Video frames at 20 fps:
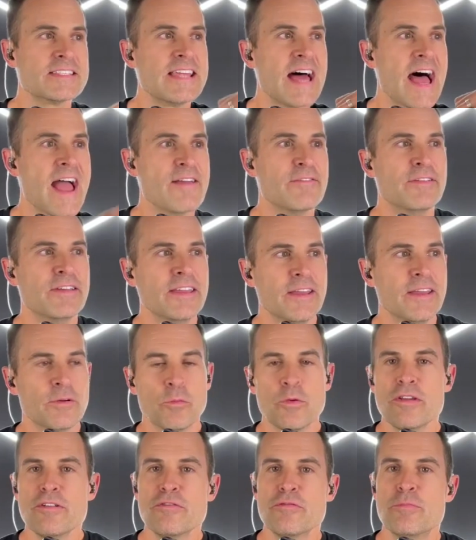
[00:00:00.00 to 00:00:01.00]
dive in.
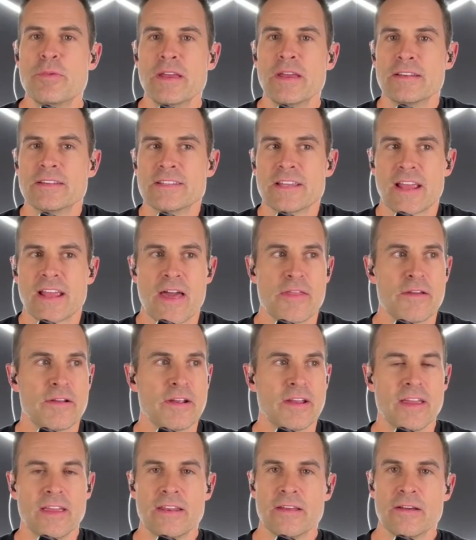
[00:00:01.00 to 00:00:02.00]
We've been together
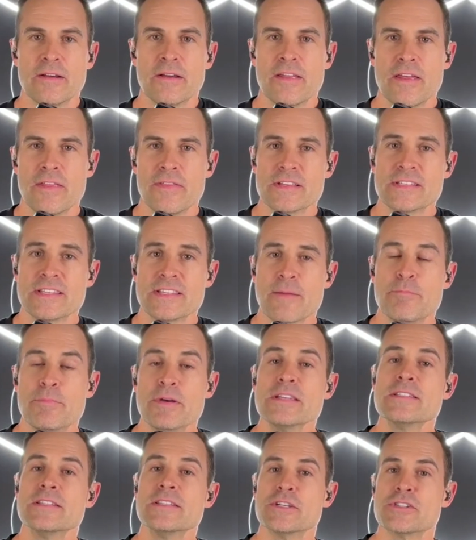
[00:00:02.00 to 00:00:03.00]
in the same
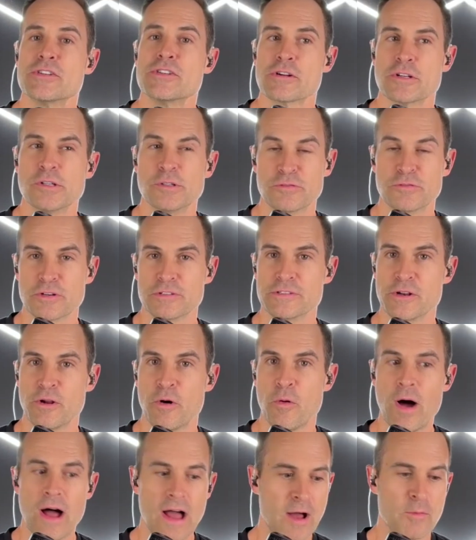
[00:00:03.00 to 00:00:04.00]
business circle for a little
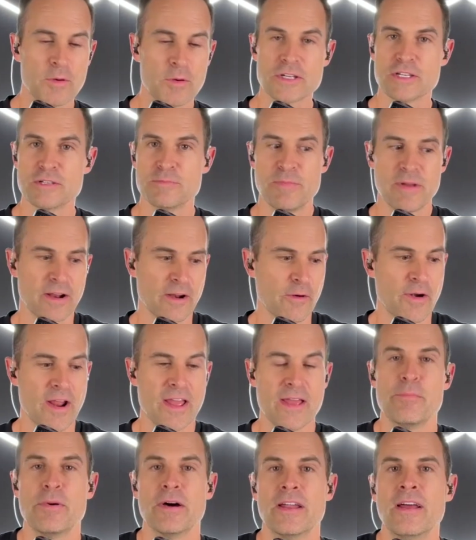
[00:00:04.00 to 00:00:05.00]
while, which has been
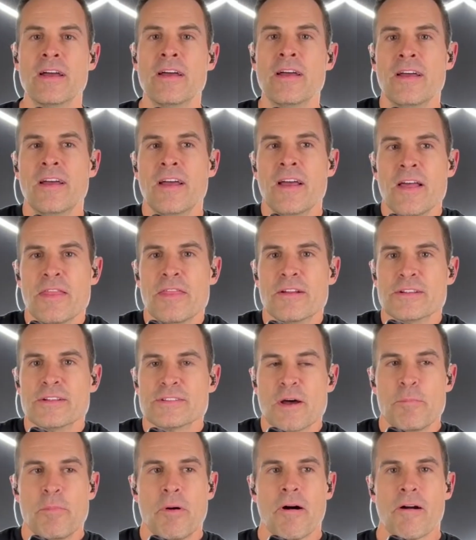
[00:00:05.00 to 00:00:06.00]
great, but there's
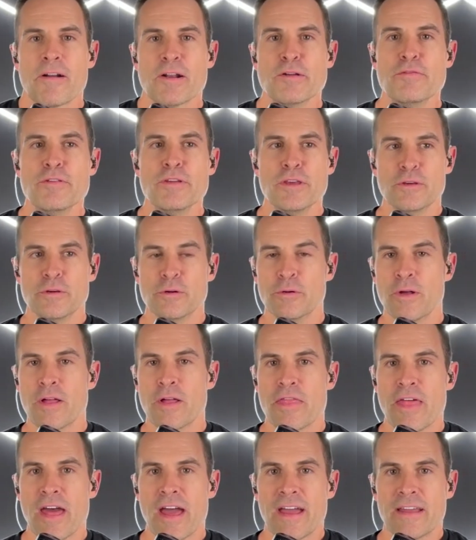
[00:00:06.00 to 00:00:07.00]
a part of you
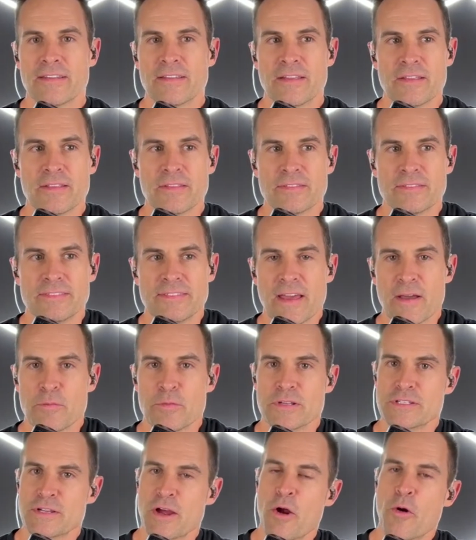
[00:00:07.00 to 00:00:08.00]
that
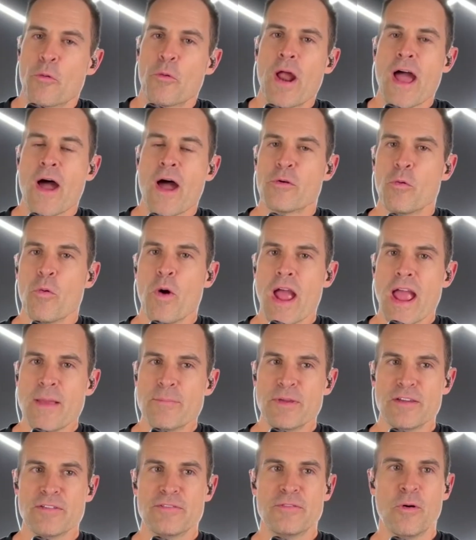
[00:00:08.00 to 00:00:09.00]
was around way
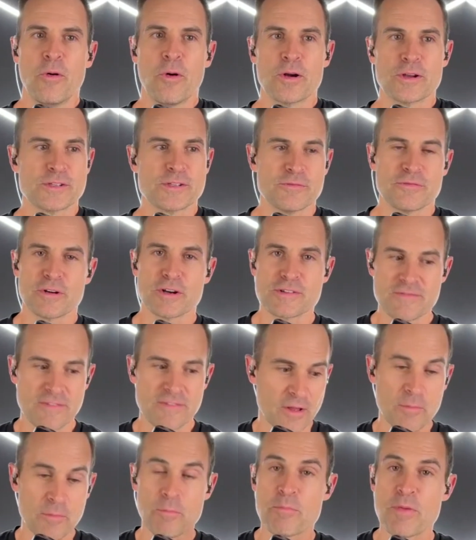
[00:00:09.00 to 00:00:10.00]
before. So first of
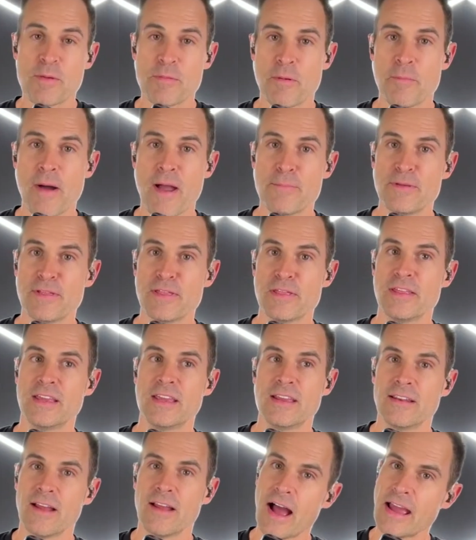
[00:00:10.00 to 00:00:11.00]
all, people might be
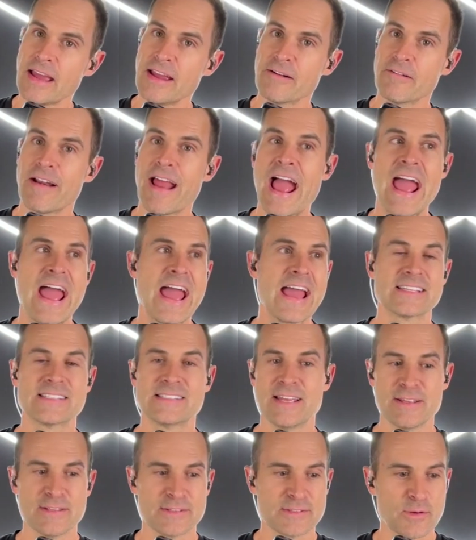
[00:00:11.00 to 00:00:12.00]
thinking, I hear an
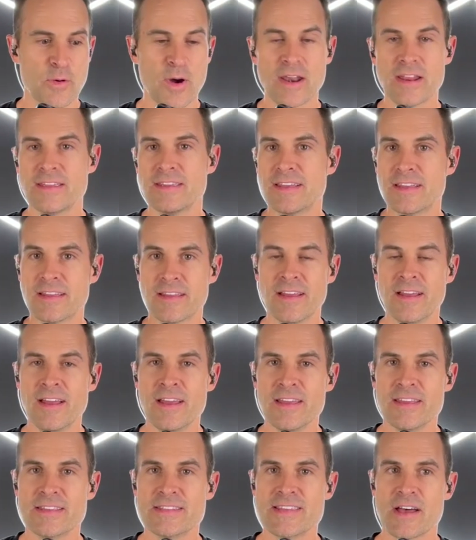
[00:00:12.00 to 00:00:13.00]
accent. So why don't you
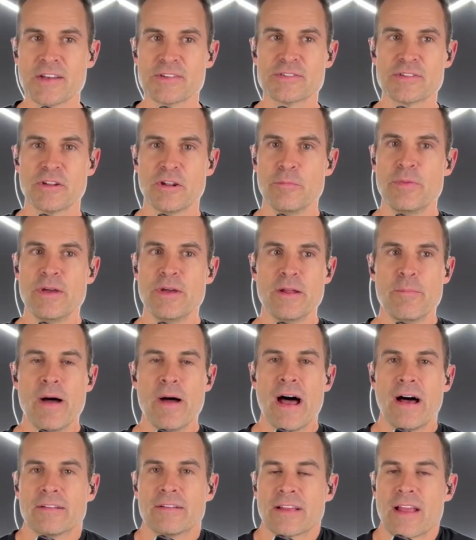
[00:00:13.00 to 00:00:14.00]
tell us a little bit
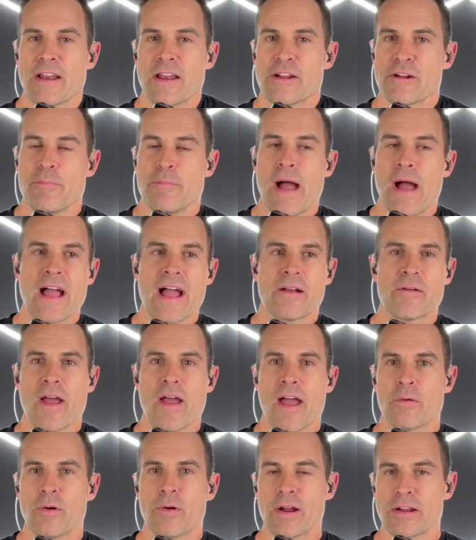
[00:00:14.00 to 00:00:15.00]
about kind of your
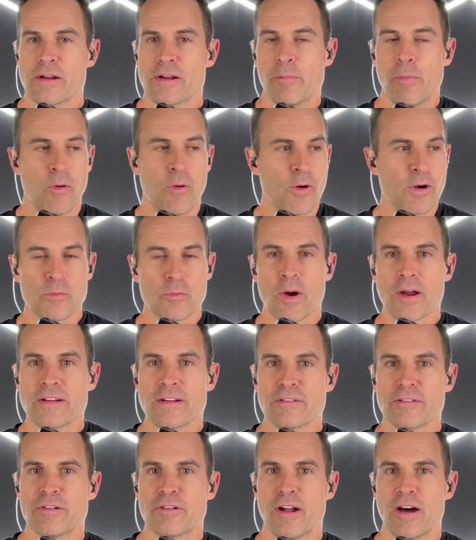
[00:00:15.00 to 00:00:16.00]
background, where you're born, where you're
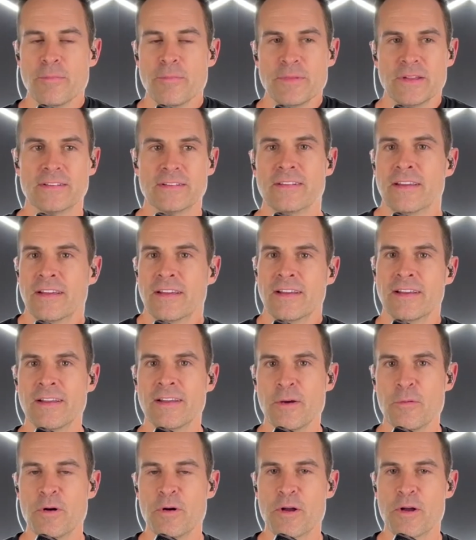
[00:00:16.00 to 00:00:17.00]
from, and
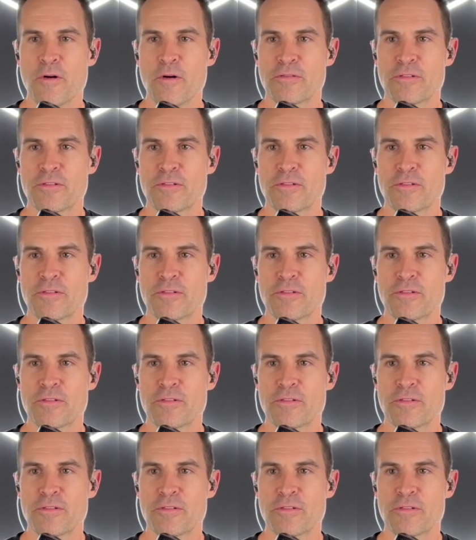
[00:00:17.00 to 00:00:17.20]
we'll go